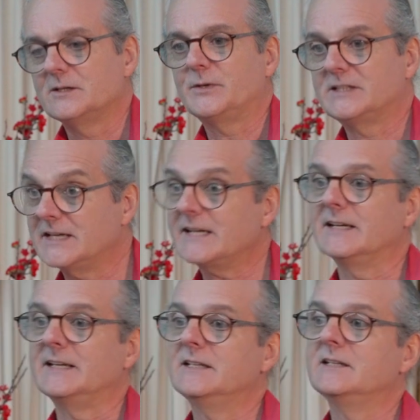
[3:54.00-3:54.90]

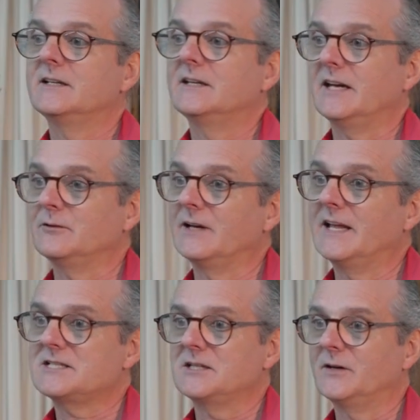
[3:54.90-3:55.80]
particularly in
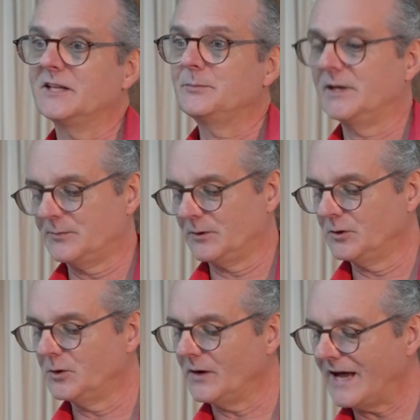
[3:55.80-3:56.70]
relation to other people
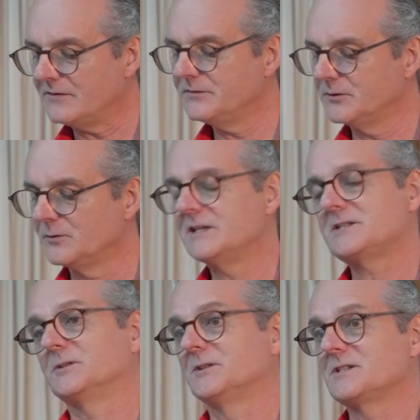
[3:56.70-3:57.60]
who have the
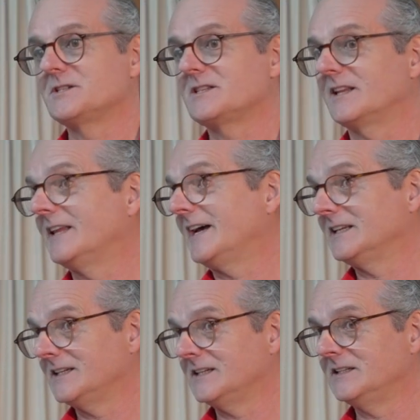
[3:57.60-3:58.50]
resources that they
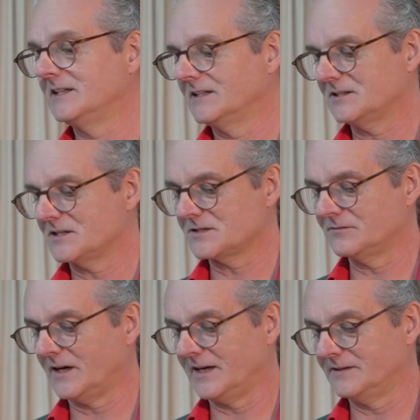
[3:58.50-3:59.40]
need to
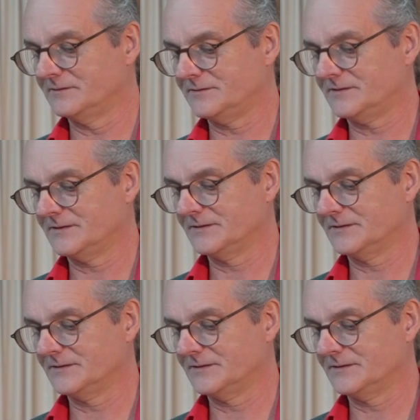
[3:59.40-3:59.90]
survive.